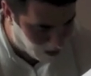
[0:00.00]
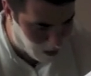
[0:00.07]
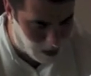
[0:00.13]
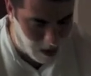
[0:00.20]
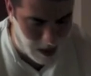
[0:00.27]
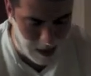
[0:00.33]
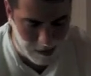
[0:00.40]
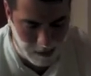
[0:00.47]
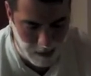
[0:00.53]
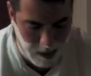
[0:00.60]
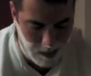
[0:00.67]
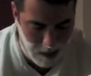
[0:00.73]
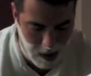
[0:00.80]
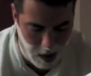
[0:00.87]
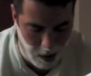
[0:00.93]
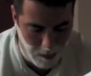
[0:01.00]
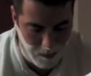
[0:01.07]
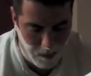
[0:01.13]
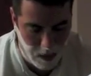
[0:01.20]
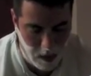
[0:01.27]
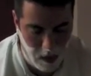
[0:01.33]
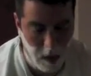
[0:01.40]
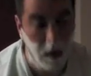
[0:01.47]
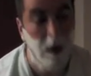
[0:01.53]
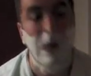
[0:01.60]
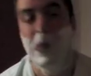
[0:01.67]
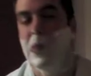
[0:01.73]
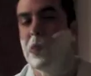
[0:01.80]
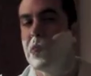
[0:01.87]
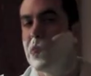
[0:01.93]
All right. So here we go.
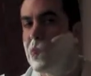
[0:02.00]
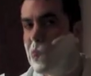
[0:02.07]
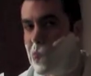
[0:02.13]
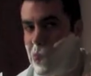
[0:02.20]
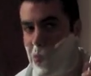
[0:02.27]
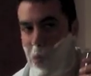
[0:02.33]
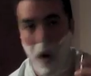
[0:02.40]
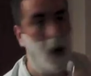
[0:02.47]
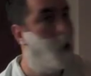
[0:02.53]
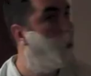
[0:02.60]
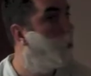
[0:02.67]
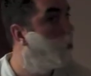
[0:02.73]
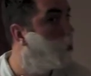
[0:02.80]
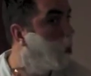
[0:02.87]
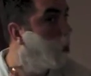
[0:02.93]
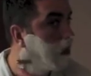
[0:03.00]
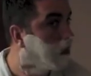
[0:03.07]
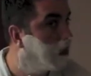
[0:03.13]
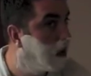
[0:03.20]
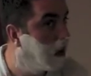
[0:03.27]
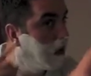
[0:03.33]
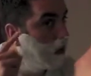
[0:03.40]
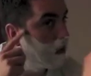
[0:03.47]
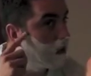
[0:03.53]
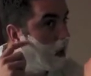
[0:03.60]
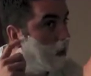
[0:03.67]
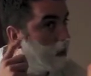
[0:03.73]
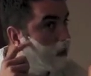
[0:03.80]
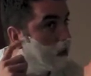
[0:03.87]
I'll start on this side,